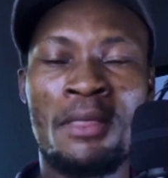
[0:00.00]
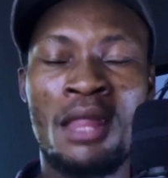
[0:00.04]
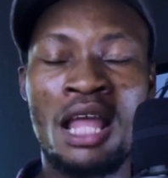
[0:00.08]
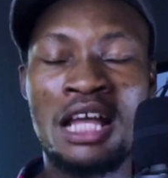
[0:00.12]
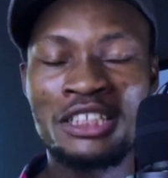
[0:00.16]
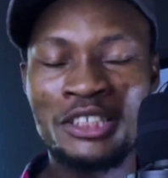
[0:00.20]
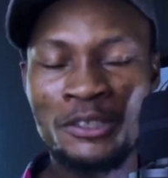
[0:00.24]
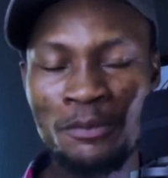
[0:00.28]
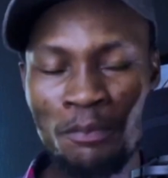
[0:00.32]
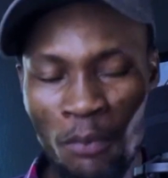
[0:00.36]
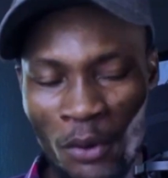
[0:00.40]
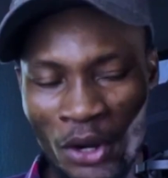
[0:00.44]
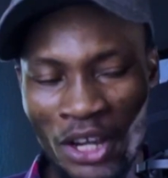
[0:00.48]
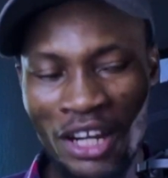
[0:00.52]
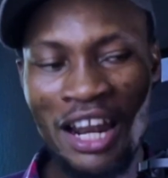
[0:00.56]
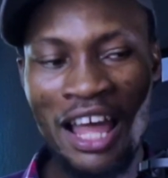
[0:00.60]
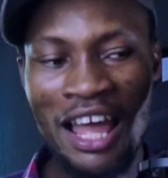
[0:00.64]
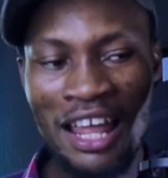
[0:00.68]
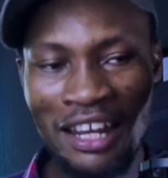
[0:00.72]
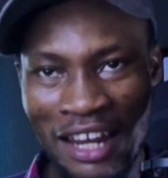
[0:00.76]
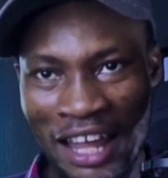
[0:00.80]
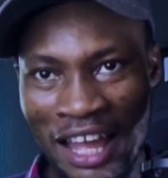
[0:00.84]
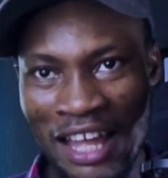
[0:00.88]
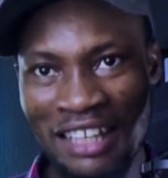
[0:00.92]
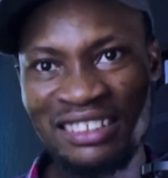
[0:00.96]
And spoiler
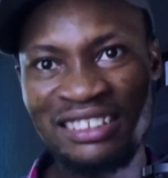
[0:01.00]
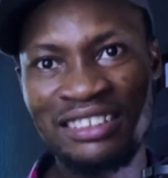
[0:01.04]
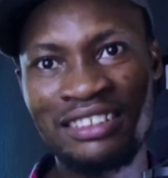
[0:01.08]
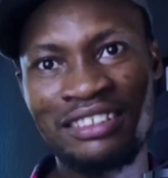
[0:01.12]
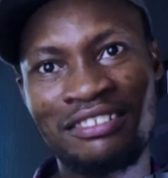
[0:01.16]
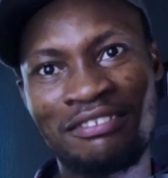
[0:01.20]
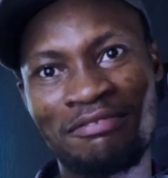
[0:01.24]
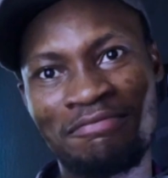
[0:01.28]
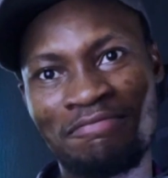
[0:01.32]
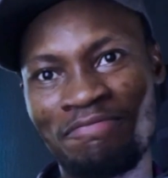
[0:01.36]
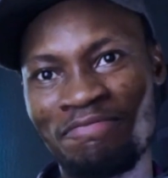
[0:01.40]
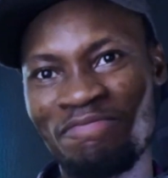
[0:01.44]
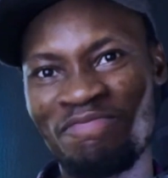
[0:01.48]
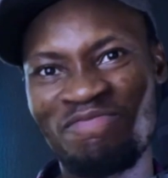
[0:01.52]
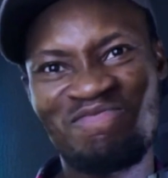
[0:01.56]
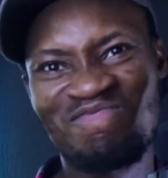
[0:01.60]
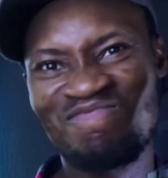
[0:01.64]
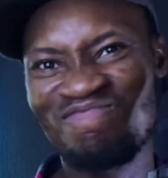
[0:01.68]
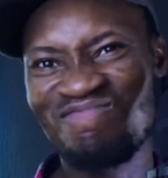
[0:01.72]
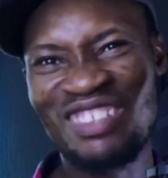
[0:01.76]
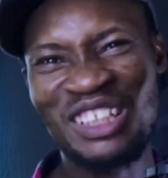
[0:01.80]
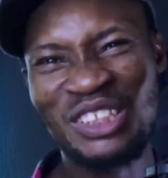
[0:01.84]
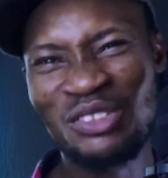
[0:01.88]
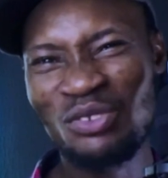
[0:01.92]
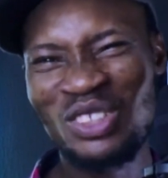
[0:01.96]
alert,
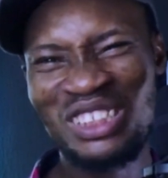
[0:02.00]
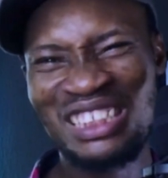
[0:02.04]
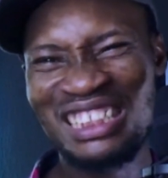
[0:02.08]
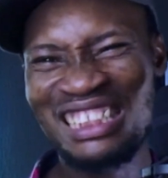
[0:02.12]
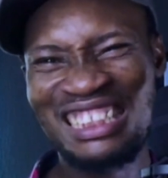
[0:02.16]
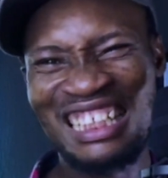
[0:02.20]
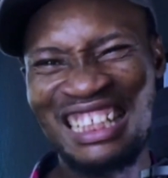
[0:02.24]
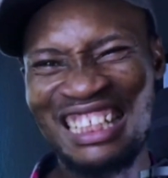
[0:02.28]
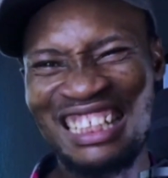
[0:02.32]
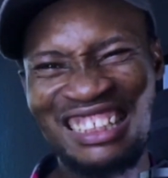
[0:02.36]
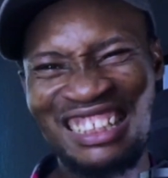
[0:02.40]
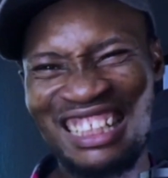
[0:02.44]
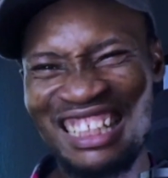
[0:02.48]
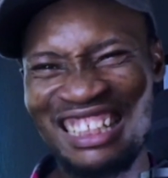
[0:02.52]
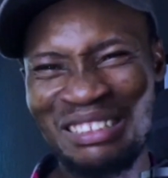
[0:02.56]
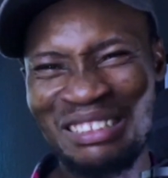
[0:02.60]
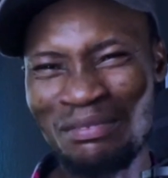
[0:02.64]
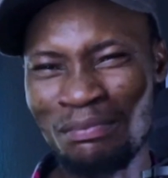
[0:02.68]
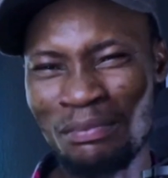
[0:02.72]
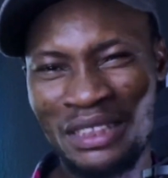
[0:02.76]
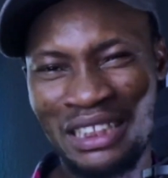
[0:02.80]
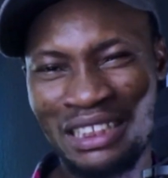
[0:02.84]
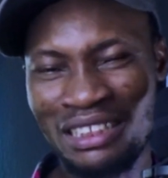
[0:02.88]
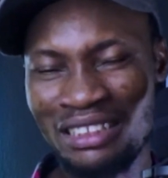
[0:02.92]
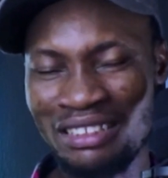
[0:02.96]
it wasn't a heated
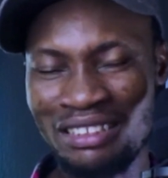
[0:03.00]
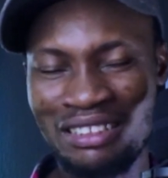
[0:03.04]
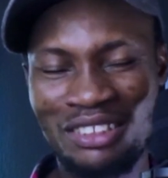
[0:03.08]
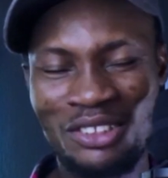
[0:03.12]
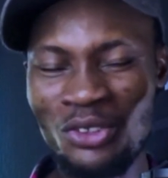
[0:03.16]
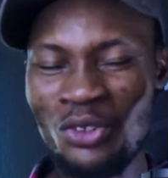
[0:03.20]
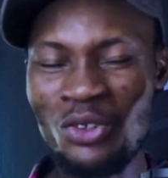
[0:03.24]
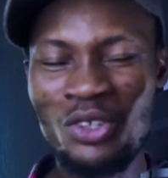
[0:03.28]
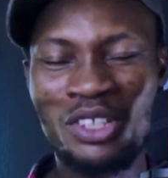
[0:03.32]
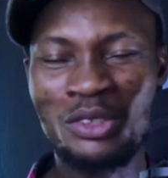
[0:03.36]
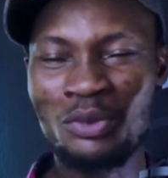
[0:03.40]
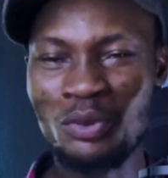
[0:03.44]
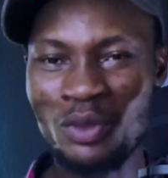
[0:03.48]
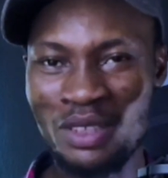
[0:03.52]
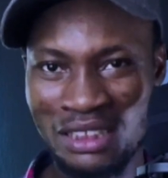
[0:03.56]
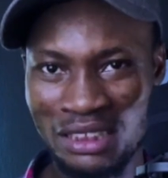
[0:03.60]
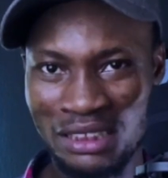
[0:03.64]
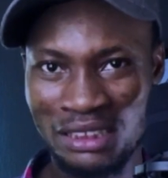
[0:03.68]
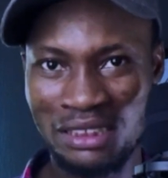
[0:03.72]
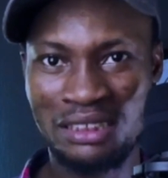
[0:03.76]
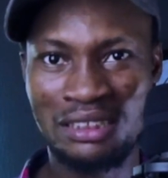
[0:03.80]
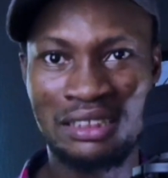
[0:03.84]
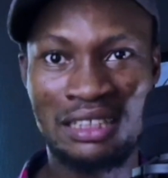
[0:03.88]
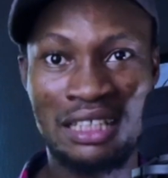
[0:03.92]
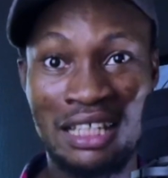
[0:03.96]
debate. No, it
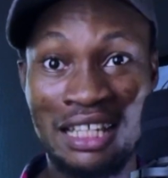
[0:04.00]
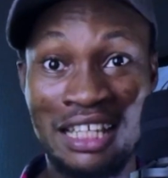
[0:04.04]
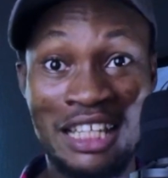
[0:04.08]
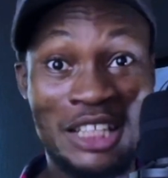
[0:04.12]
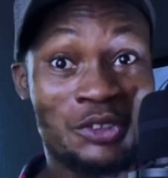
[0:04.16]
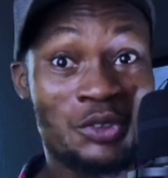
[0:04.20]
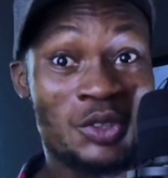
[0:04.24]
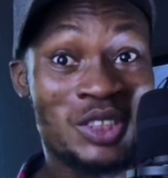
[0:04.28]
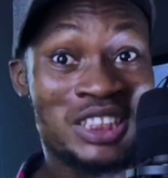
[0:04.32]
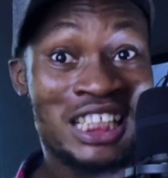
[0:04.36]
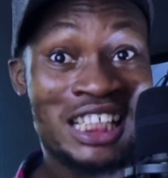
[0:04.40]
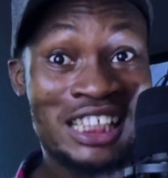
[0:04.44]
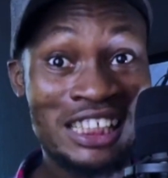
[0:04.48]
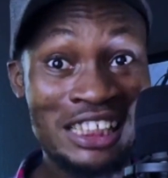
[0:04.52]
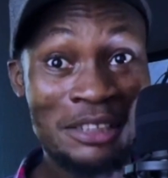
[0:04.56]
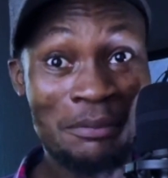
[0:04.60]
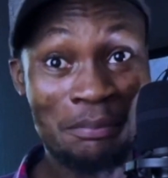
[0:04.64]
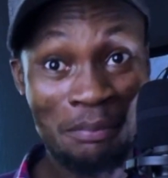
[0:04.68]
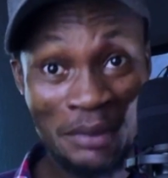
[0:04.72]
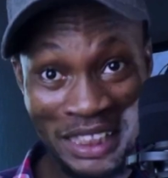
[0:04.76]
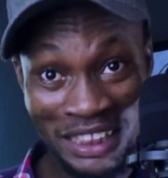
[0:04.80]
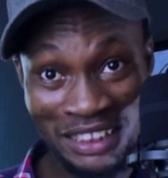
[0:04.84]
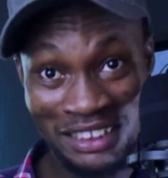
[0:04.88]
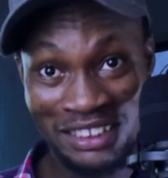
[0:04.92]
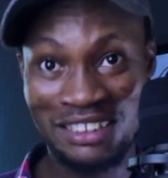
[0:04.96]
wasn't. It was
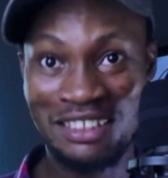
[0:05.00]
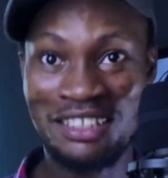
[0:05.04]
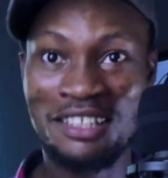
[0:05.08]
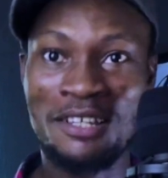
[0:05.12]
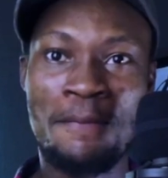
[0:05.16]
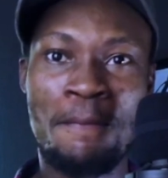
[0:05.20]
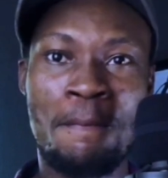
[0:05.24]
clickbait.